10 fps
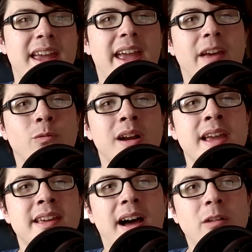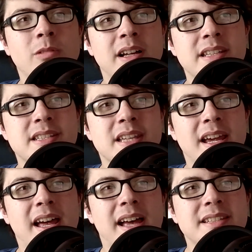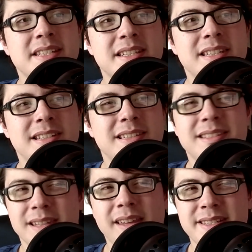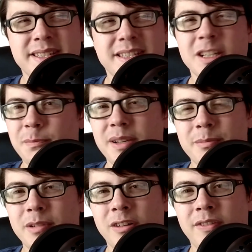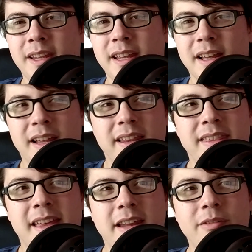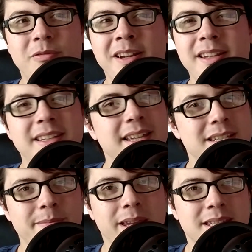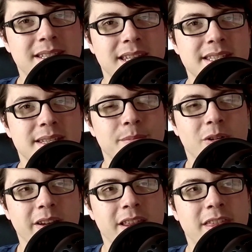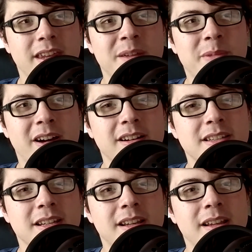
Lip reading: And what I got was a stupid movie that really doesn't make sense the more you think about it.